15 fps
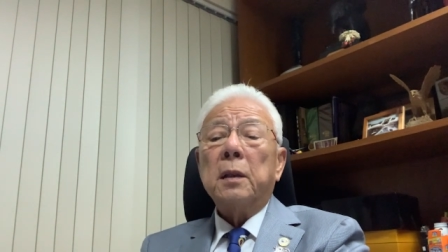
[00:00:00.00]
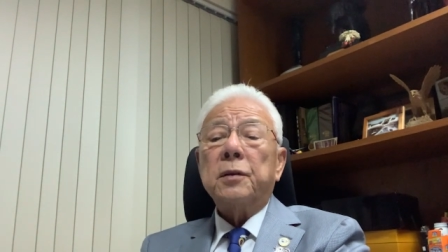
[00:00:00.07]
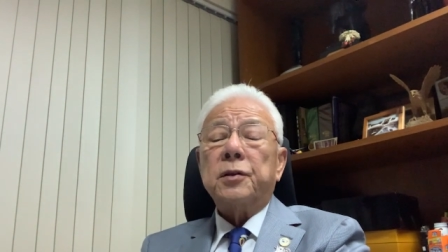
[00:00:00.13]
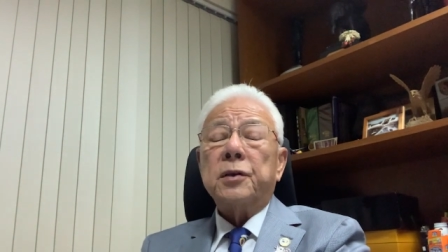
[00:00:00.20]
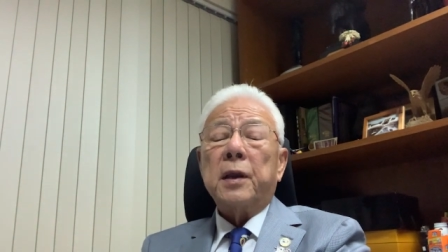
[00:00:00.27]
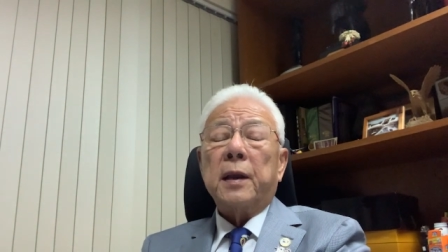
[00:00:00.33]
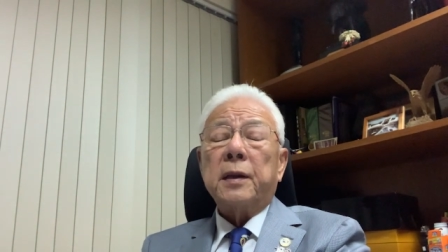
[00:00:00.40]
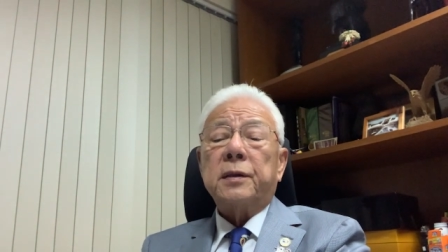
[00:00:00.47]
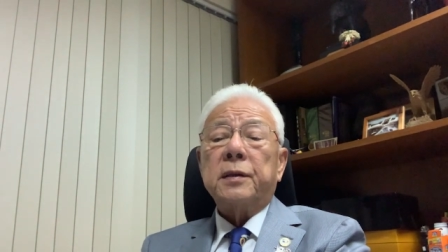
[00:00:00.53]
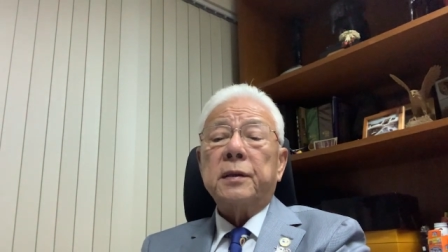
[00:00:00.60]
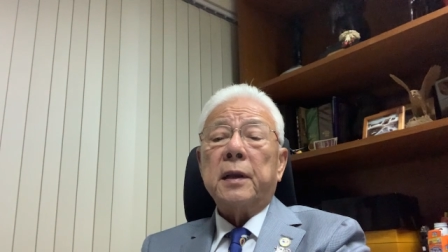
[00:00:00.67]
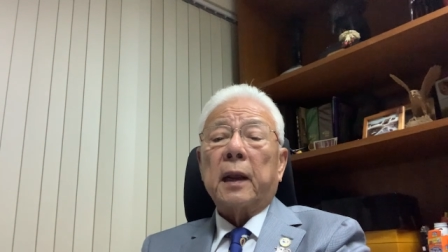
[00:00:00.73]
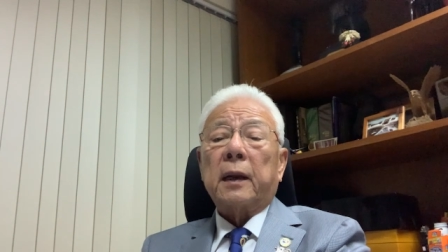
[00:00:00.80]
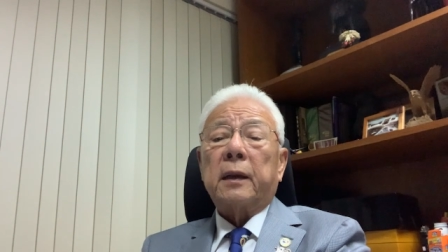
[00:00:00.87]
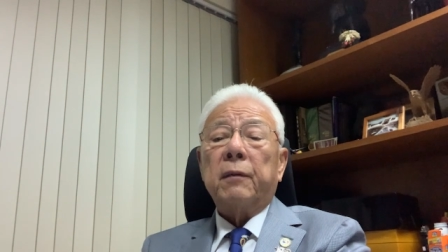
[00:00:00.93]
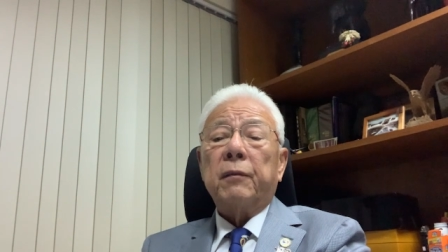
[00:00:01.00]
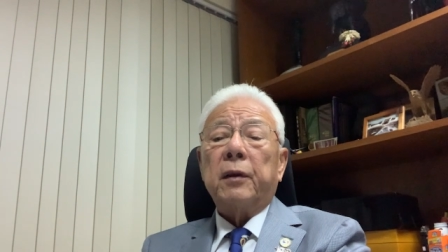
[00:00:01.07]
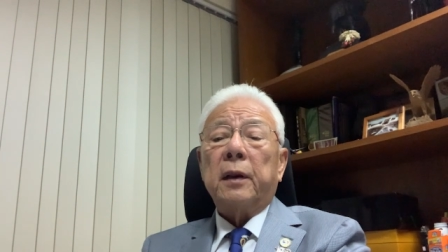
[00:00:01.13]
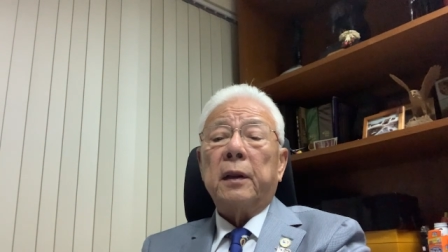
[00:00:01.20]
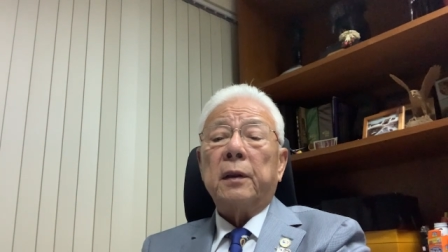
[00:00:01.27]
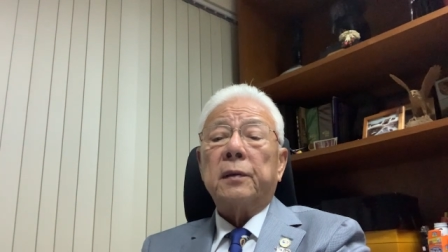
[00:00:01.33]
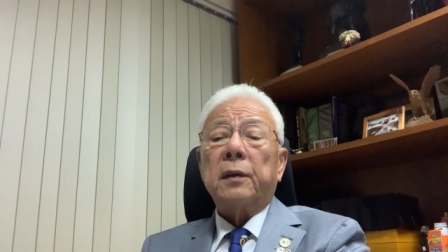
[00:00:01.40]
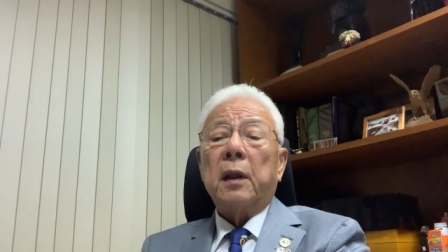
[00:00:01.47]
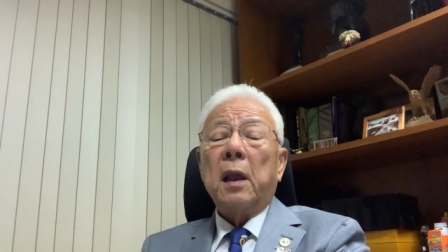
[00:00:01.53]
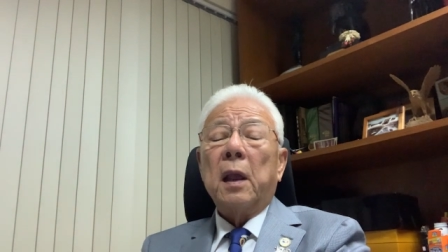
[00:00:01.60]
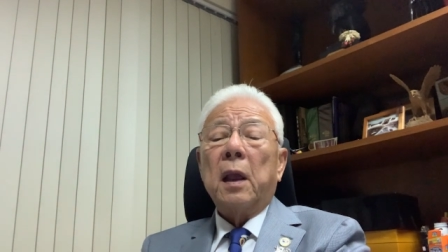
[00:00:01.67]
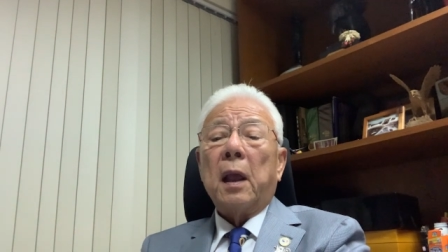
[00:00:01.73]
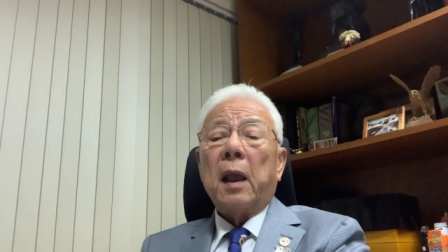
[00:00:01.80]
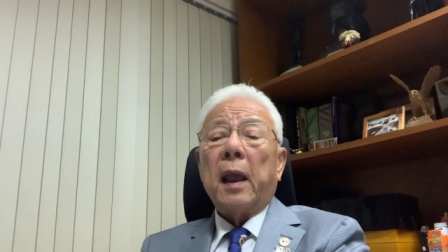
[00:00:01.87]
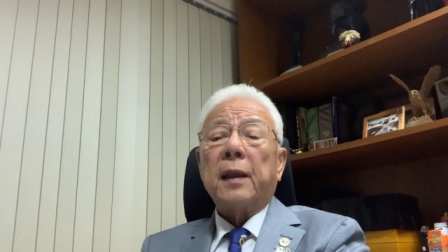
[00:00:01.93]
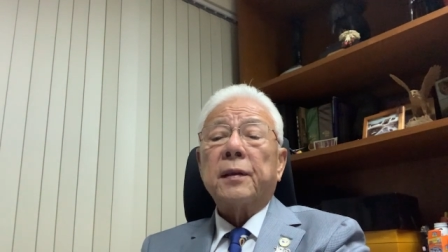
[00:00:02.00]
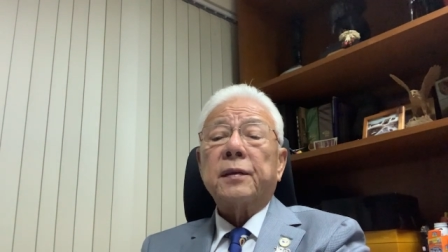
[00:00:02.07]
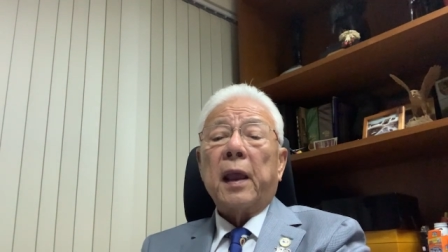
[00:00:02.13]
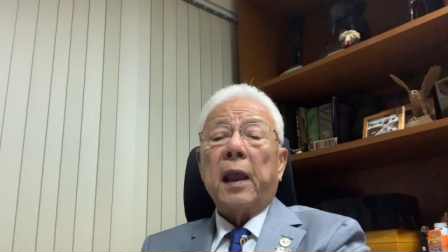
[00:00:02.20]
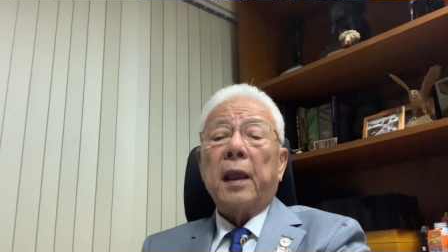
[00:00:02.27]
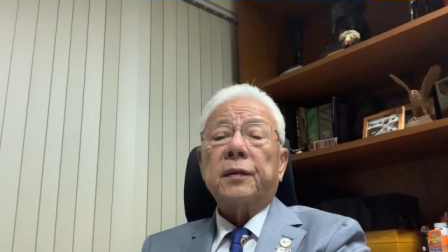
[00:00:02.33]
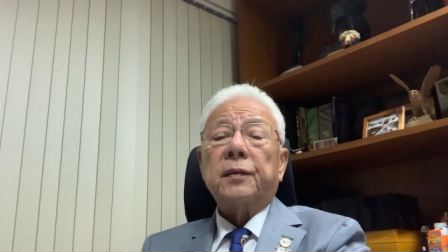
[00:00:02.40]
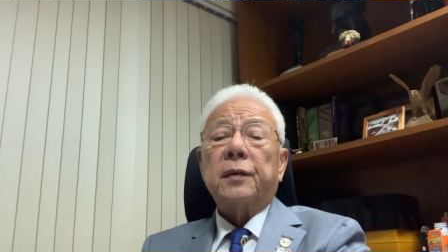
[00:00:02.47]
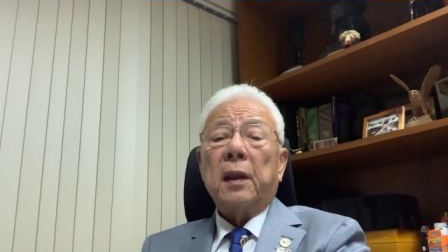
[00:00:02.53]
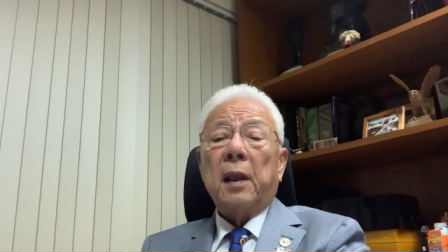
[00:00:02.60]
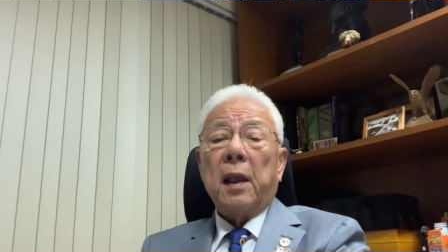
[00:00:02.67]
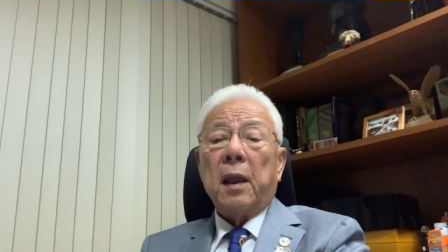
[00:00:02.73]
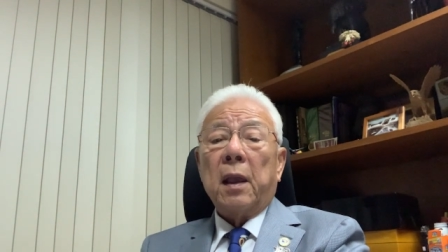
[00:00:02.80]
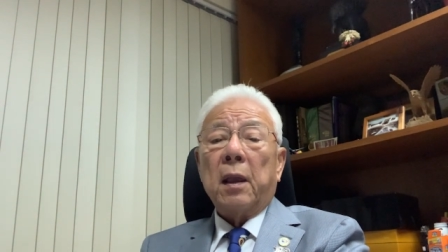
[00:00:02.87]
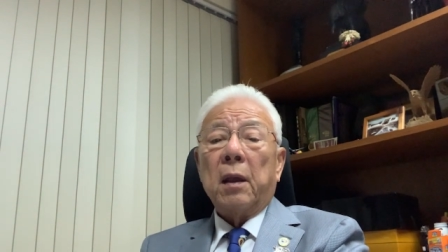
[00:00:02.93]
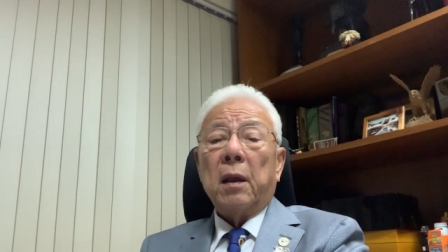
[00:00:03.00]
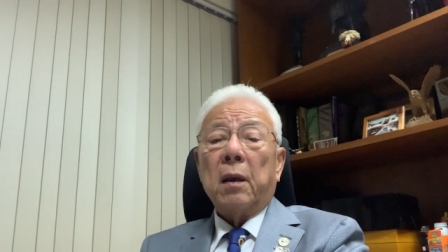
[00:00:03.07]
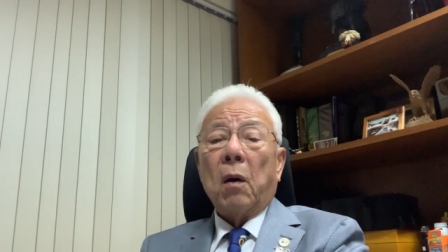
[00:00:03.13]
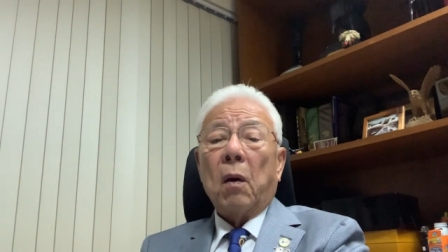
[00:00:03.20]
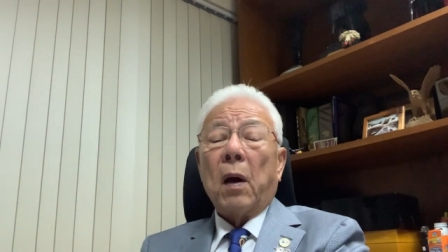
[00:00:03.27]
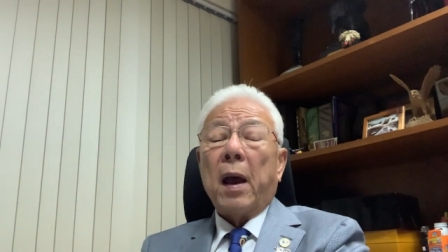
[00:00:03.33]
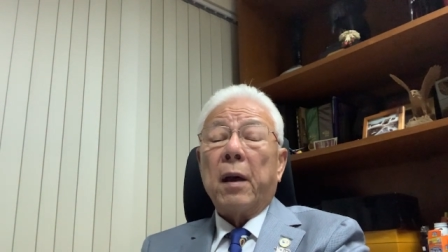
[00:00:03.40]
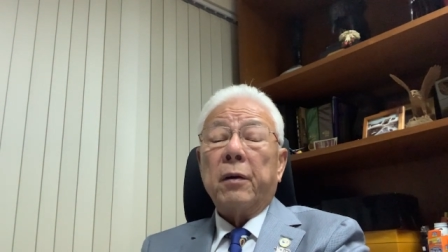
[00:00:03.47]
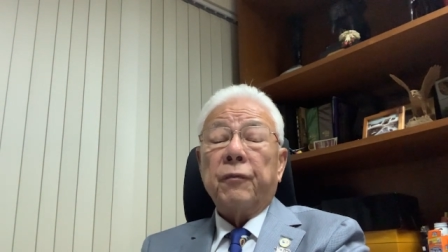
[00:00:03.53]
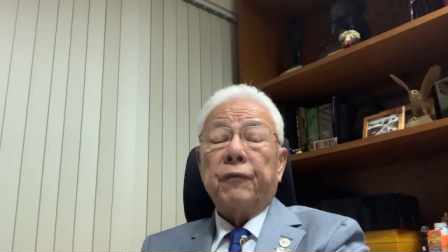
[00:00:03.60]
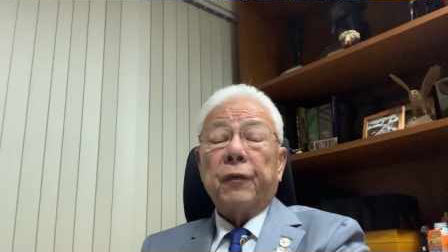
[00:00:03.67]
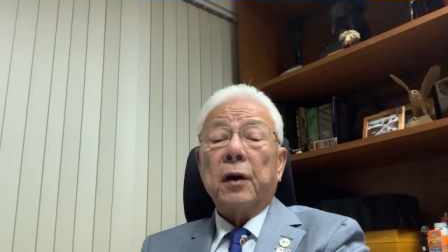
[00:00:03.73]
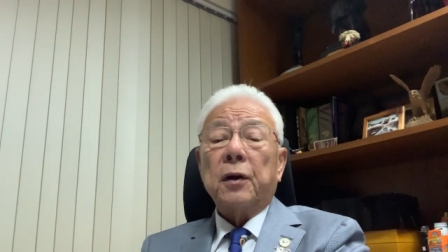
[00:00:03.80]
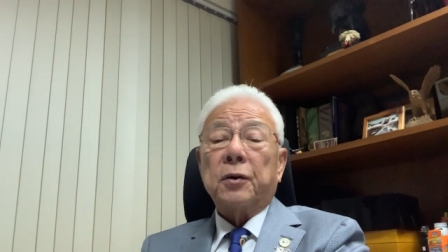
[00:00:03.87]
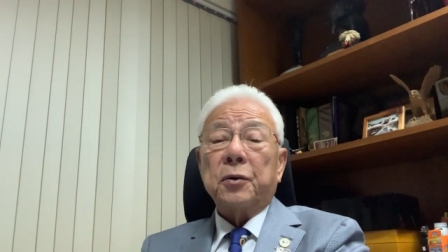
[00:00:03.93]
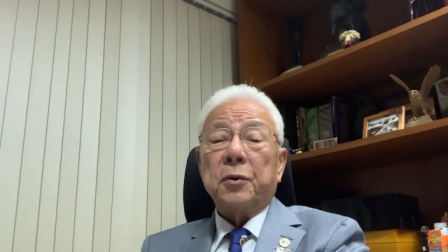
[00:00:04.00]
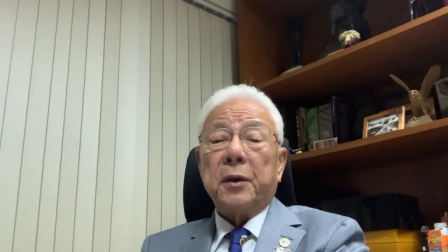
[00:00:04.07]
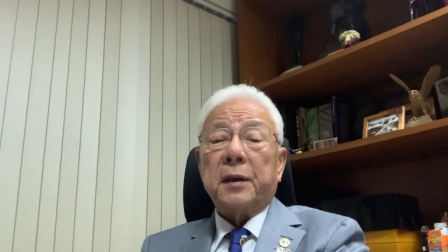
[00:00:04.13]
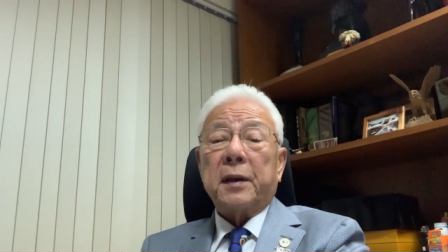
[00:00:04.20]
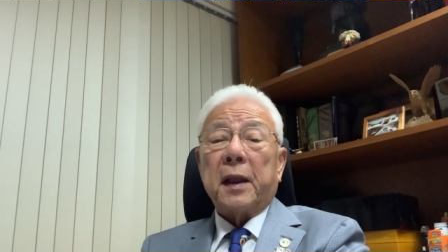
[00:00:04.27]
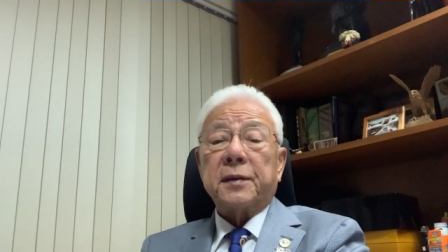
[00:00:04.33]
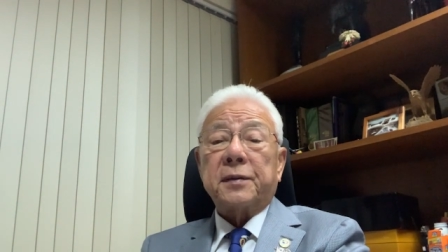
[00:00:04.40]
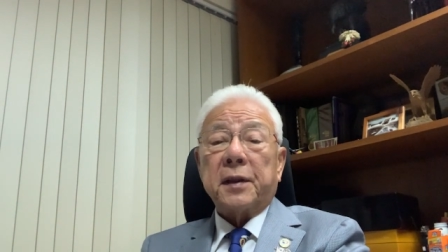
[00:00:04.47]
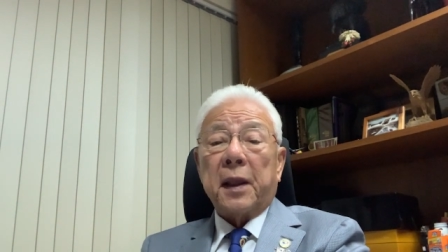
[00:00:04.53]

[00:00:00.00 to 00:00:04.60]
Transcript: GAT activities as S, or I refer to it as